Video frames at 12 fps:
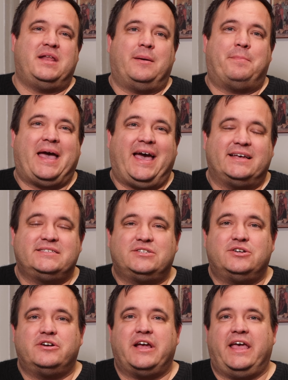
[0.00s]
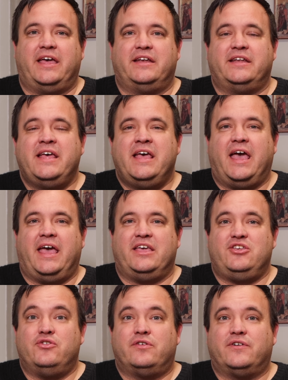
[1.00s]
been a pastor and a
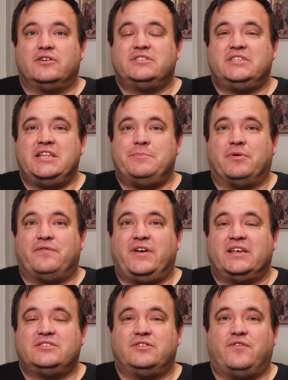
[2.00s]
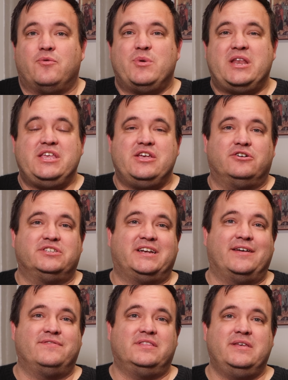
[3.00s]
university professor for many years, and
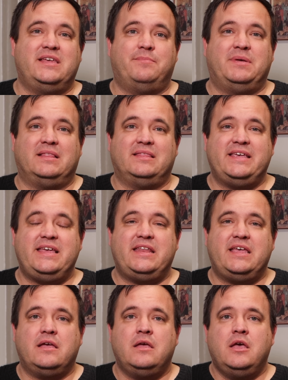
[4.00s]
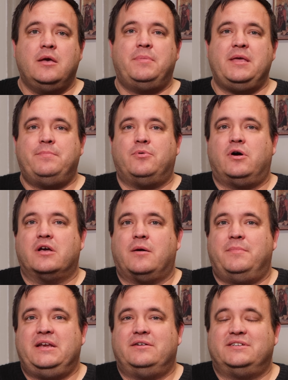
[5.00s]
I've been leading people on
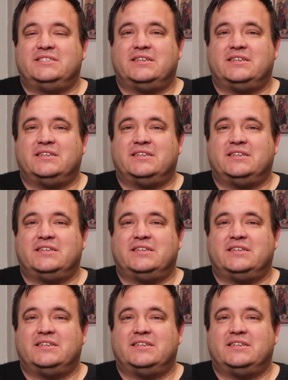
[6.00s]
Camino de